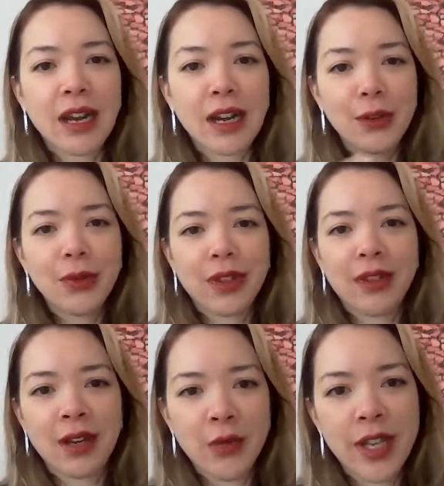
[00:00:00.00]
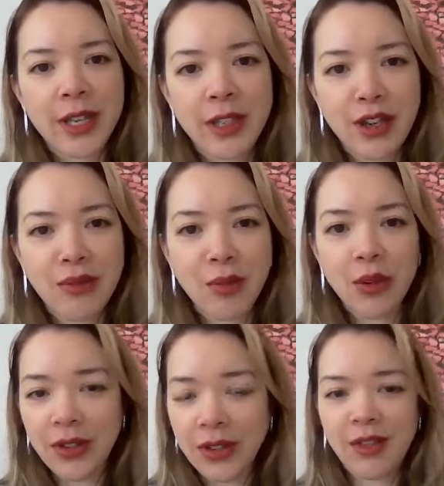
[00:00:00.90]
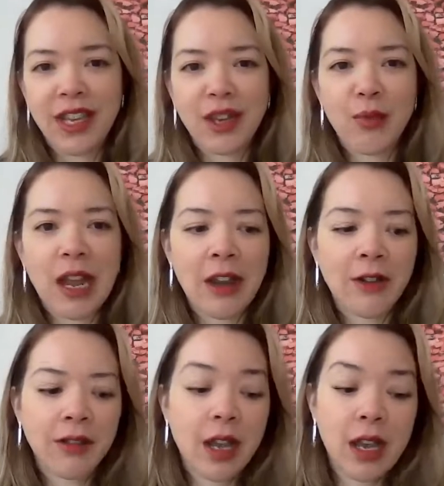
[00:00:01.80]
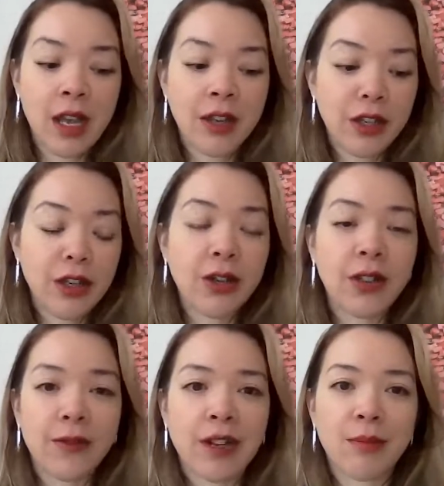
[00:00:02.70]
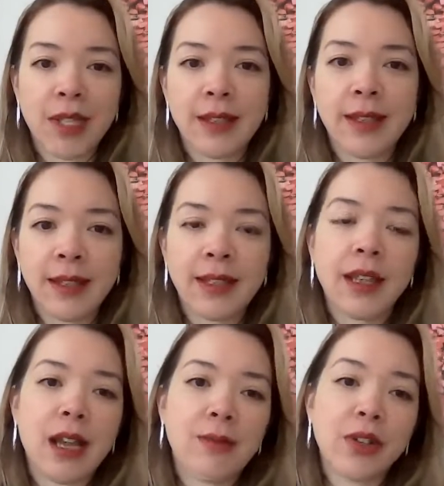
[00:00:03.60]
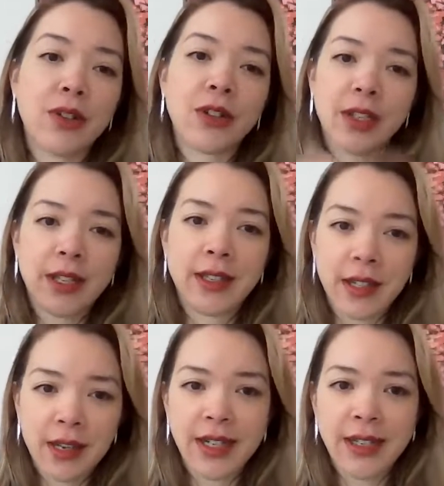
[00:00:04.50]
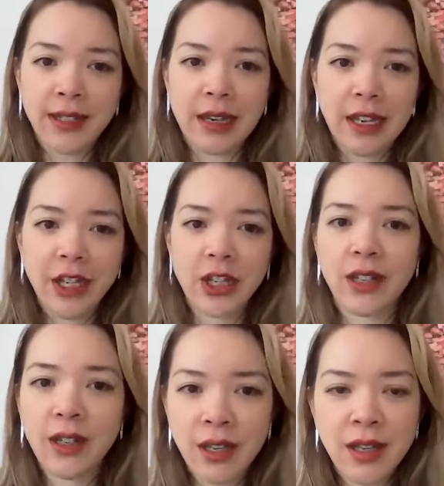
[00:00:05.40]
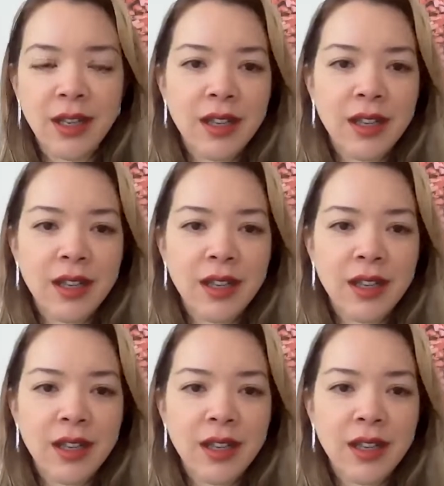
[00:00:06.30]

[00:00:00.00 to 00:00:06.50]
I also think we can do more to think about new developments, not just in isolation,